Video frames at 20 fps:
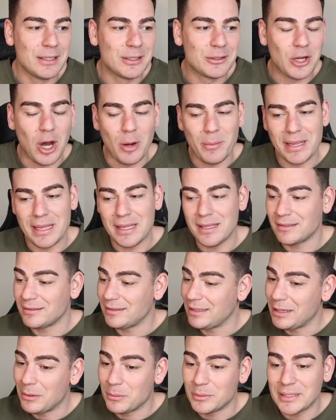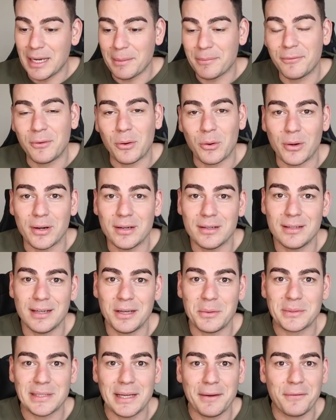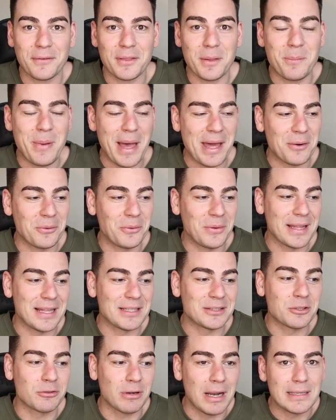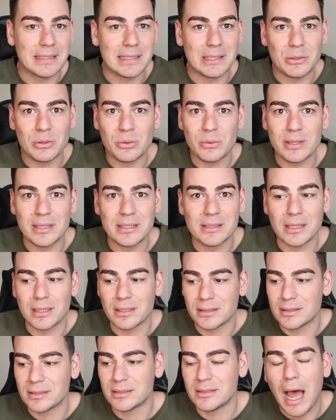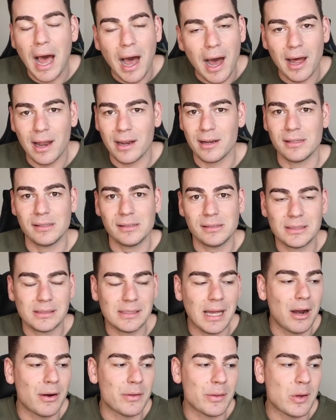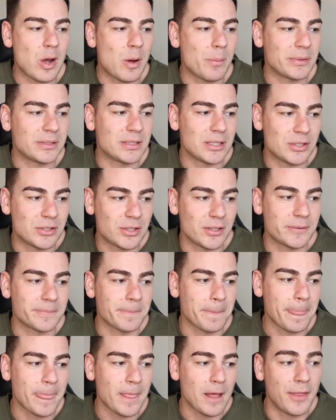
Tommy, he was up for it. He was up for the battle against Grundy, who is a star, star of the competition.